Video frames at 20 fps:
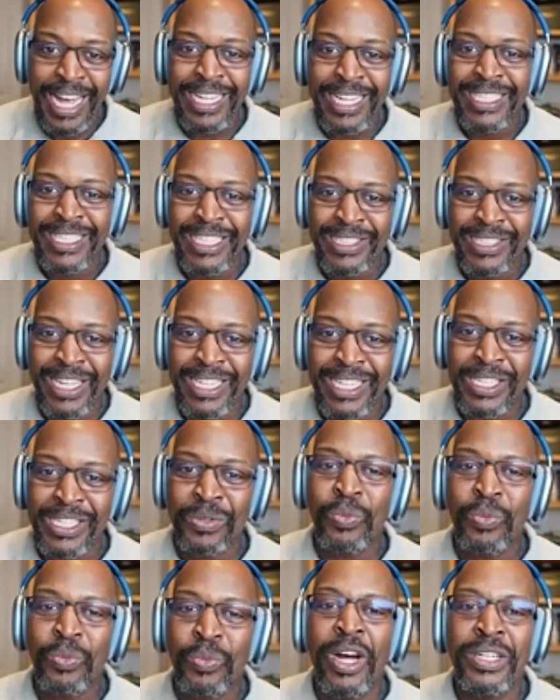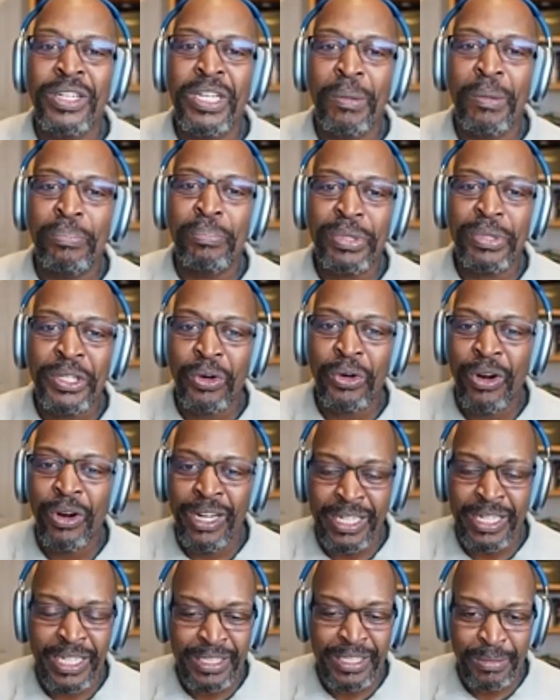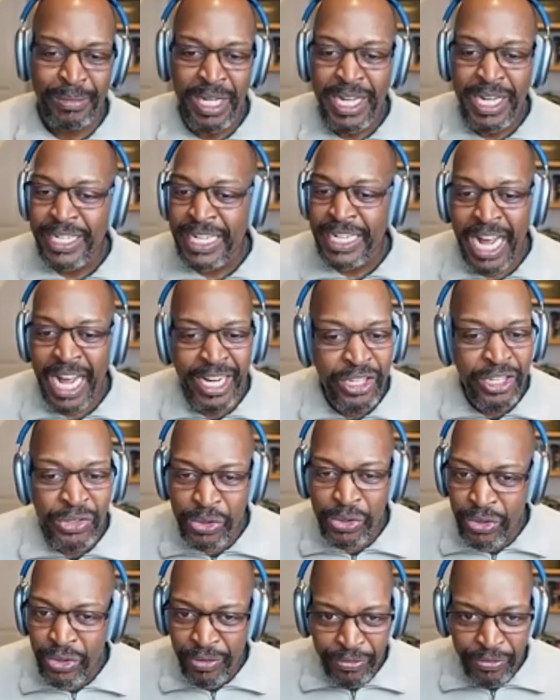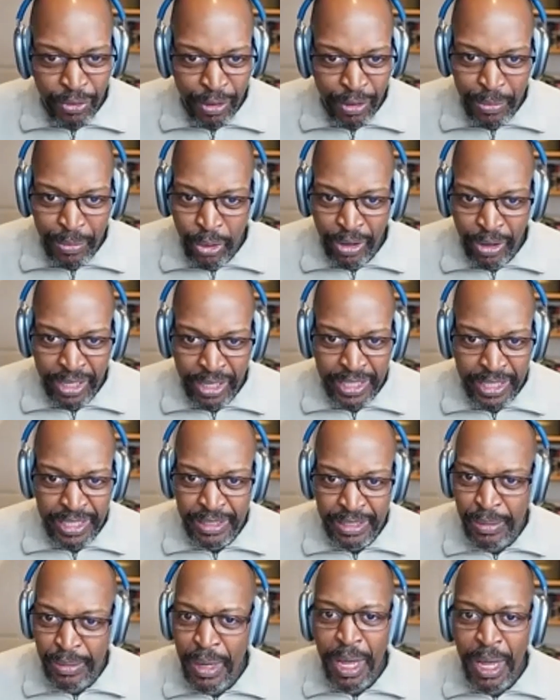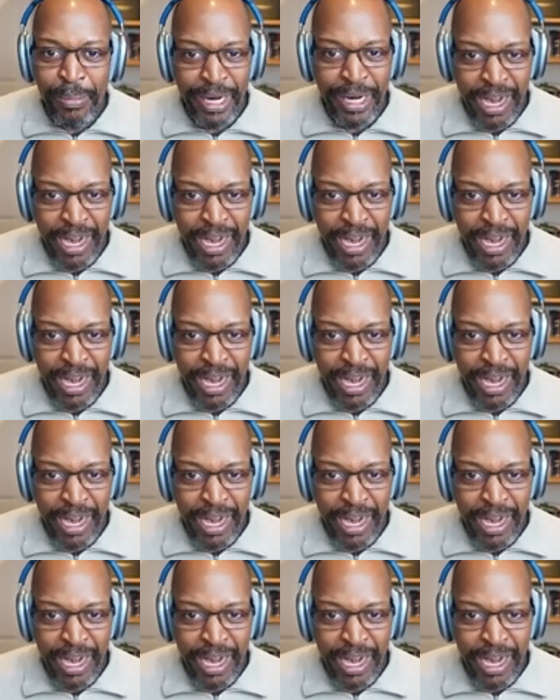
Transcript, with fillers: as he says, as one complete organism, not a uniform organism,